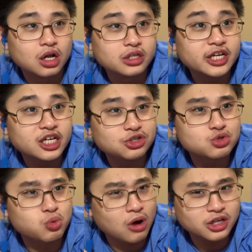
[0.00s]
Did he just
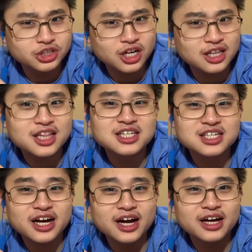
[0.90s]
one-shot this
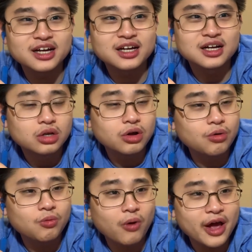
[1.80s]
guy? No
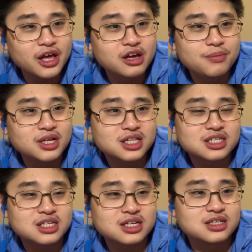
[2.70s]
way it could be
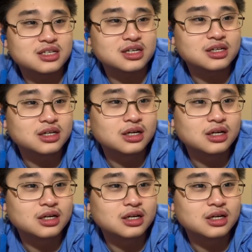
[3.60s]
this easy.